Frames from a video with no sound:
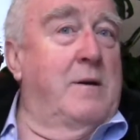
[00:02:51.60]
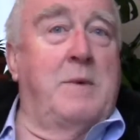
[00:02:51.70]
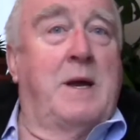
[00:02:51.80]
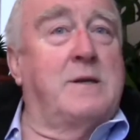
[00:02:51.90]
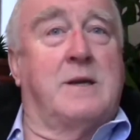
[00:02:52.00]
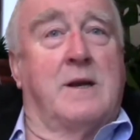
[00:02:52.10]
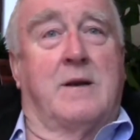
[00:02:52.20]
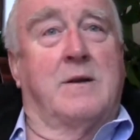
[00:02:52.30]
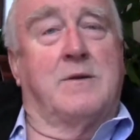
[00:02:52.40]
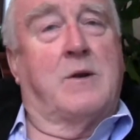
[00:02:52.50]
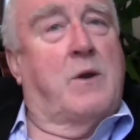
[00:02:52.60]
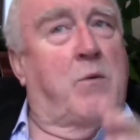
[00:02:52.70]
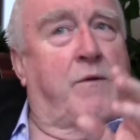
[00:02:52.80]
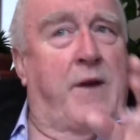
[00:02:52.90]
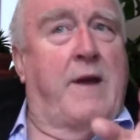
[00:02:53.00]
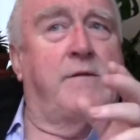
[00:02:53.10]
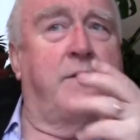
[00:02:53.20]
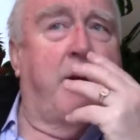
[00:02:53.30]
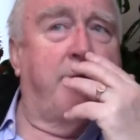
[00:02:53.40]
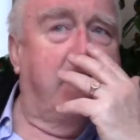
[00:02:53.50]
Amazing. See, they were
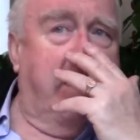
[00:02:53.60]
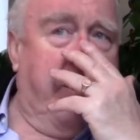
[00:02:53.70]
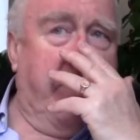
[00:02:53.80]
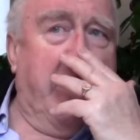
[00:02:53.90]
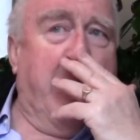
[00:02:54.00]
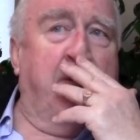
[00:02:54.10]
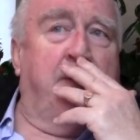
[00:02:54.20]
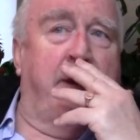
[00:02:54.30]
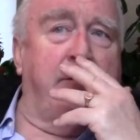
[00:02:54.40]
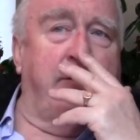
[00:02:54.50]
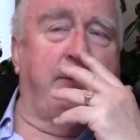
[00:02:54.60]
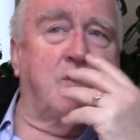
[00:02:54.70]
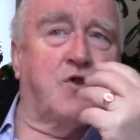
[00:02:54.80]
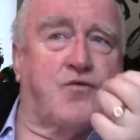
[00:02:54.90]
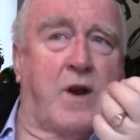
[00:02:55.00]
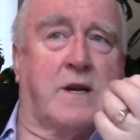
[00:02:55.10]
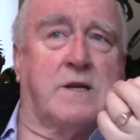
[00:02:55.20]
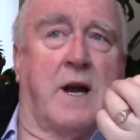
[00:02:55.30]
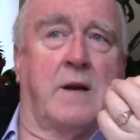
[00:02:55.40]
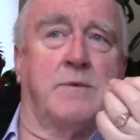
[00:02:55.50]
very, very, very, very strict
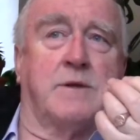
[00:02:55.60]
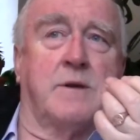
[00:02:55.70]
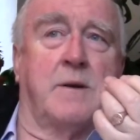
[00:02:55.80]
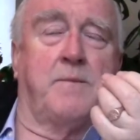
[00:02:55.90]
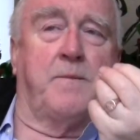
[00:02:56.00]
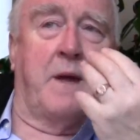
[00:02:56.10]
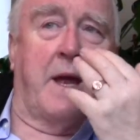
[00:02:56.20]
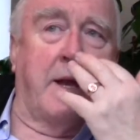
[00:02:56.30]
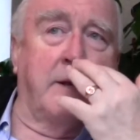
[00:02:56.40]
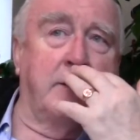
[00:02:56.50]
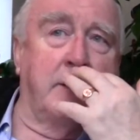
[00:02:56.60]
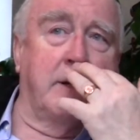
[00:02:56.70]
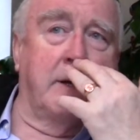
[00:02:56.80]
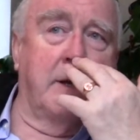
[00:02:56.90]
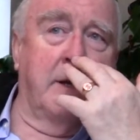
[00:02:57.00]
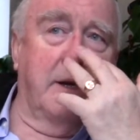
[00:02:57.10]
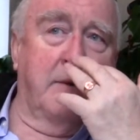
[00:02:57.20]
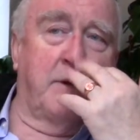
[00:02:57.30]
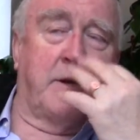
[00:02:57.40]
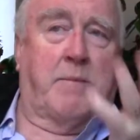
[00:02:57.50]
times. And, uh,
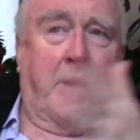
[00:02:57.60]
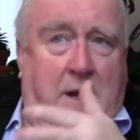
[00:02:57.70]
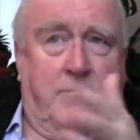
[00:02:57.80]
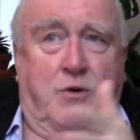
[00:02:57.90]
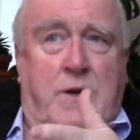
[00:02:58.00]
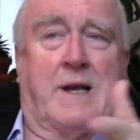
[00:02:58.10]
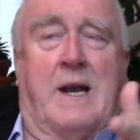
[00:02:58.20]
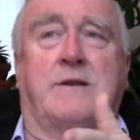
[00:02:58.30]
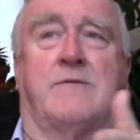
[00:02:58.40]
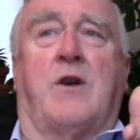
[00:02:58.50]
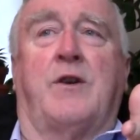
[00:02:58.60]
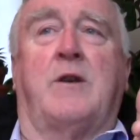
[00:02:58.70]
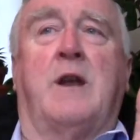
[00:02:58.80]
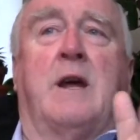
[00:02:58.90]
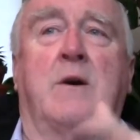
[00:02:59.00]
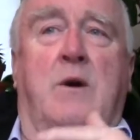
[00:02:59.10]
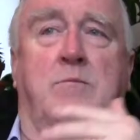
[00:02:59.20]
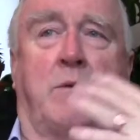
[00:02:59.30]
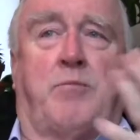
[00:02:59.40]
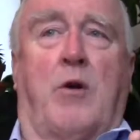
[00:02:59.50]
but I might come to that later on in,
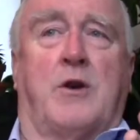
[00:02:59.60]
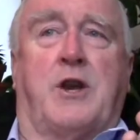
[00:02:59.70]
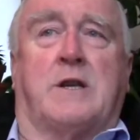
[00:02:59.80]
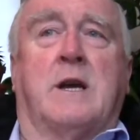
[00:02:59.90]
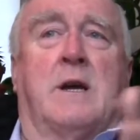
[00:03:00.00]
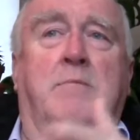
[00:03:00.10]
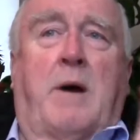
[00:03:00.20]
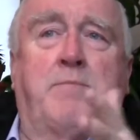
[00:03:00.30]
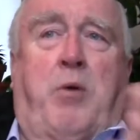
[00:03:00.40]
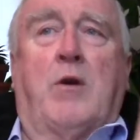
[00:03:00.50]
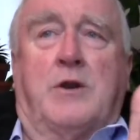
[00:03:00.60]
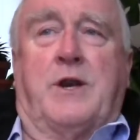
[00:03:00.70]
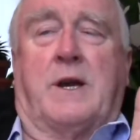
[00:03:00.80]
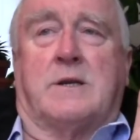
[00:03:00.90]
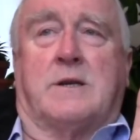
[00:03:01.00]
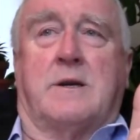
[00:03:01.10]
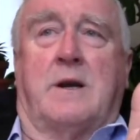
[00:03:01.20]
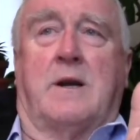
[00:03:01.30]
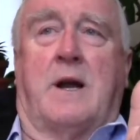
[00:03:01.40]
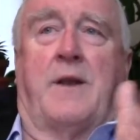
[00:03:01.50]
in my politics. My politics
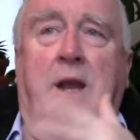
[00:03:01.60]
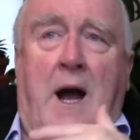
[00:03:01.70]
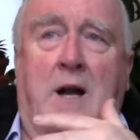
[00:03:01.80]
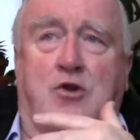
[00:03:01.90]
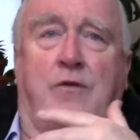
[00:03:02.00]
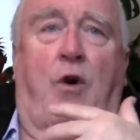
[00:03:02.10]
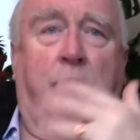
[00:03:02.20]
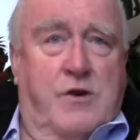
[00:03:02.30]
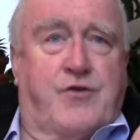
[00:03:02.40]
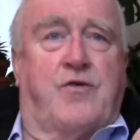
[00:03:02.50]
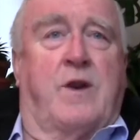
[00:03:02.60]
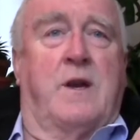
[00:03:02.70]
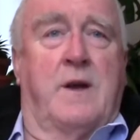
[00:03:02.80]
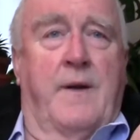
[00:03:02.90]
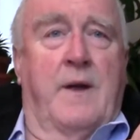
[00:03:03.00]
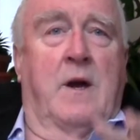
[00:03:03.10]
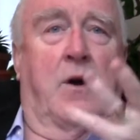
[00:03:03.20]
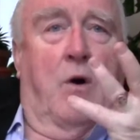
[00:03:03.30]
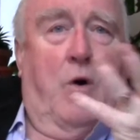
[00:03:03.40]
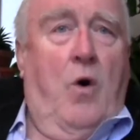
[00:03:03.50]
and the art of oratory
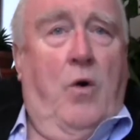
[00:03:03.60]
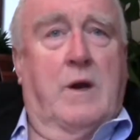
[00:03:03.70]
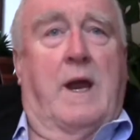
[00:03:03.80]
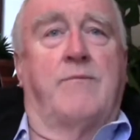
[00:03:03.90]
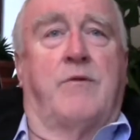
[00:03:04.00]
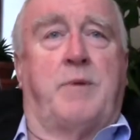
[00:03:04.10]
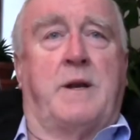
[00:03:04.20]
all came from